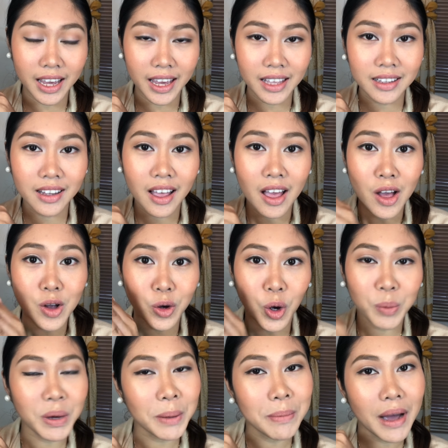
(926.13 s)
And
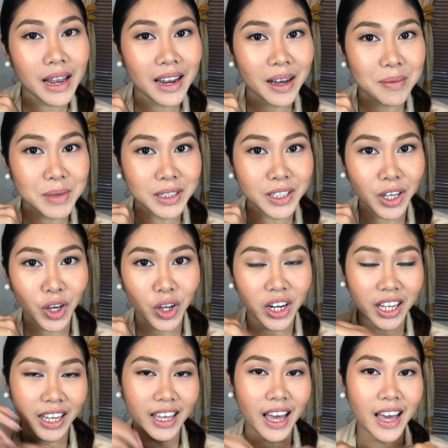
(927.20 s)
kung may balak man kayo
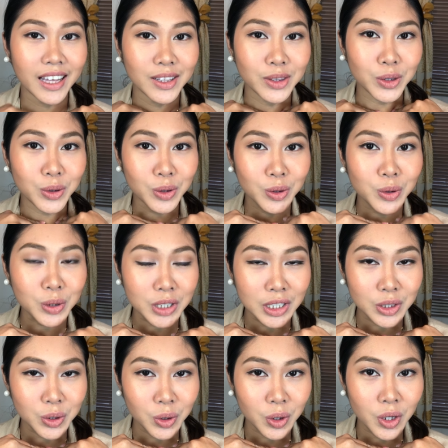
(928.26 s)
na giyahin tong look
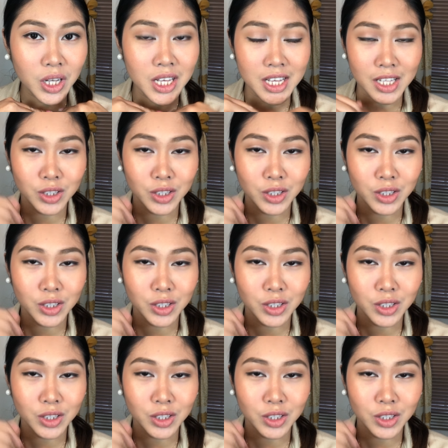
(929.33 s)
na to,